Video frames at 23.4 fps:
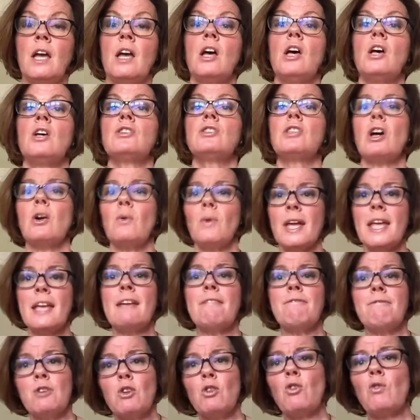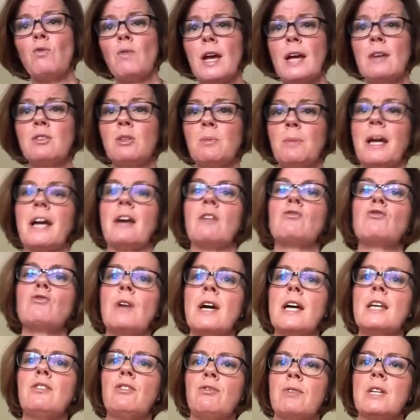So if you're round about
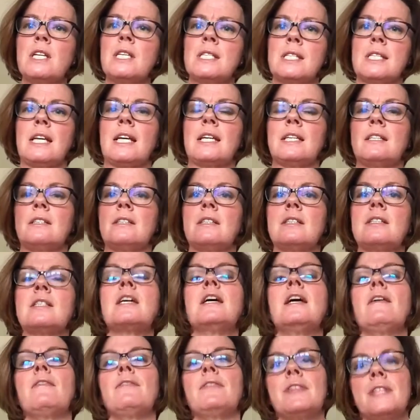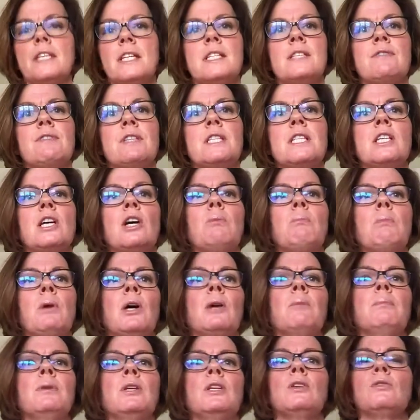grade 3 standard, this video might
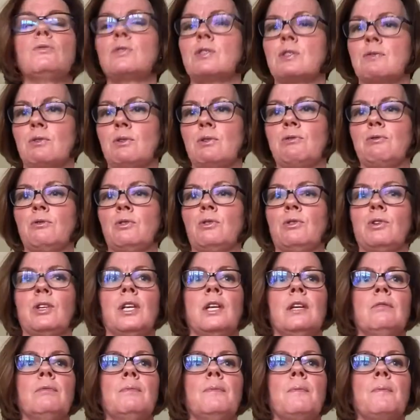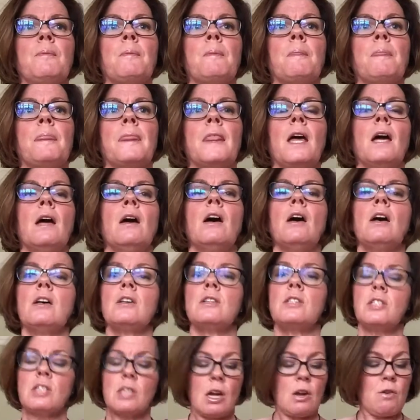be useful for you.
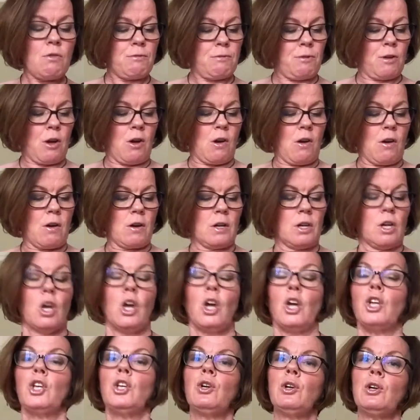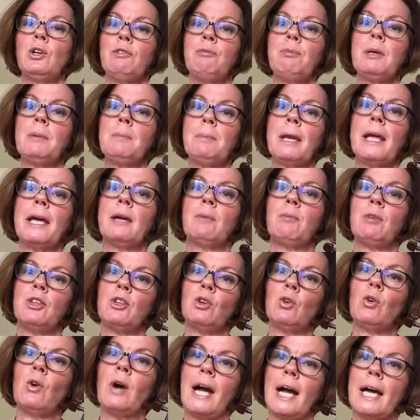So far you'll have been playing with
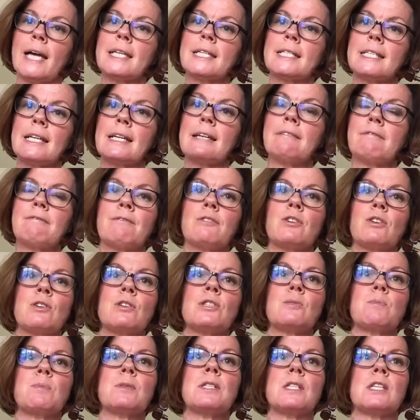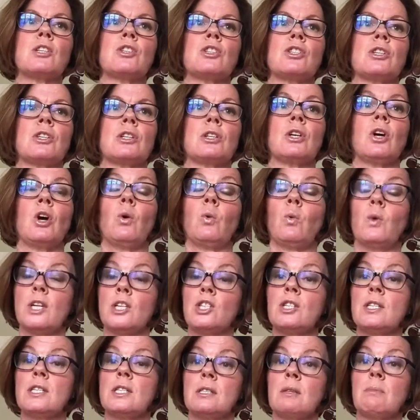your hand in first position, which
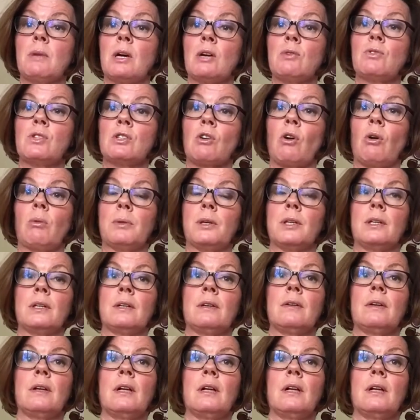is the most common,